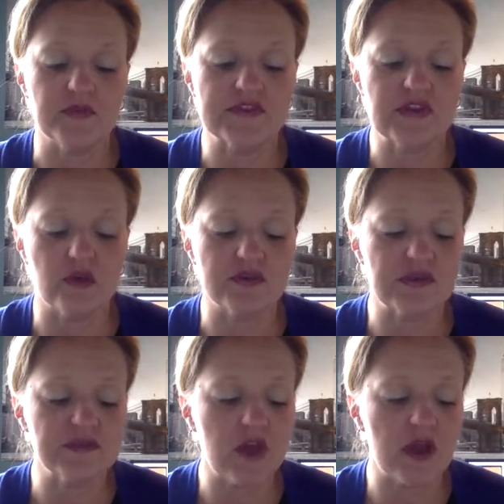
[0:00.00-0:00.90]
So
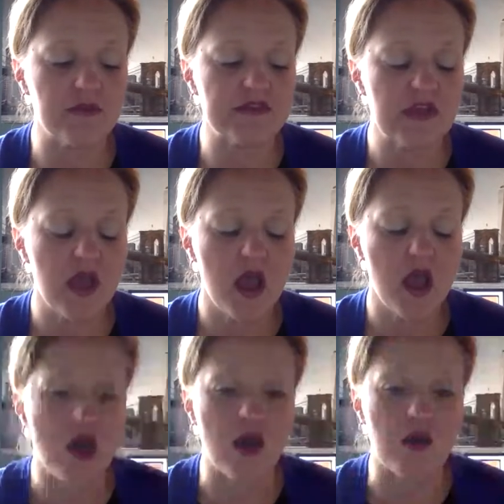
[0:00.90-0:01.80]
sometimes,
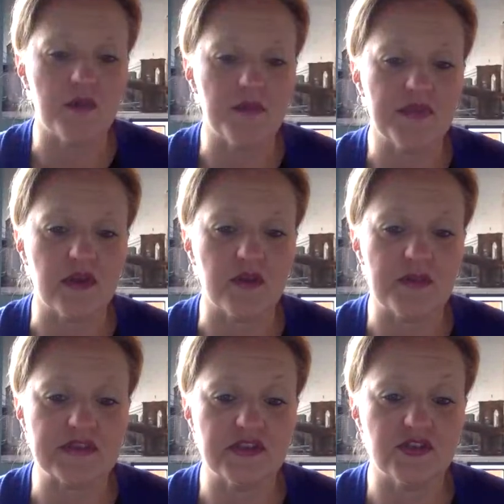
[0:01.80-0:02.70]
the
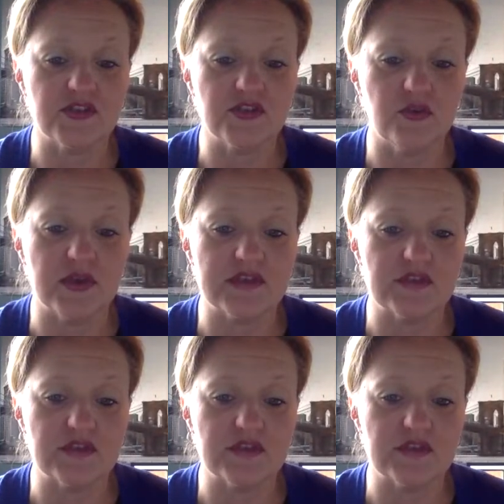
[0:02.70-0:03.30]
best thing to do is